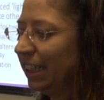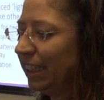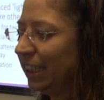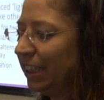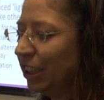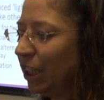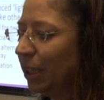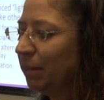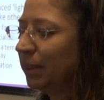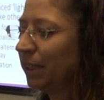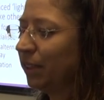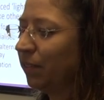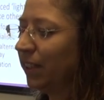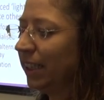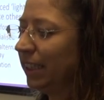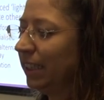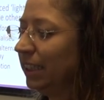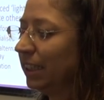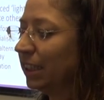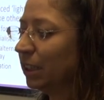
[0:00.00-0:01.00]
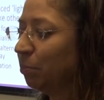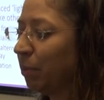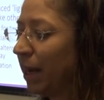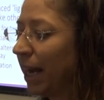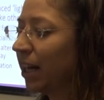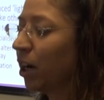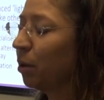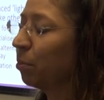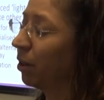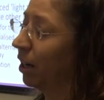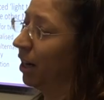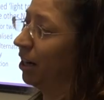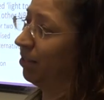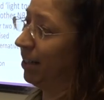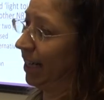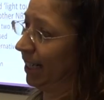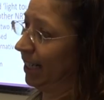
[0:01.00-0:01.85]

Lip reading: in terms of the tobacco product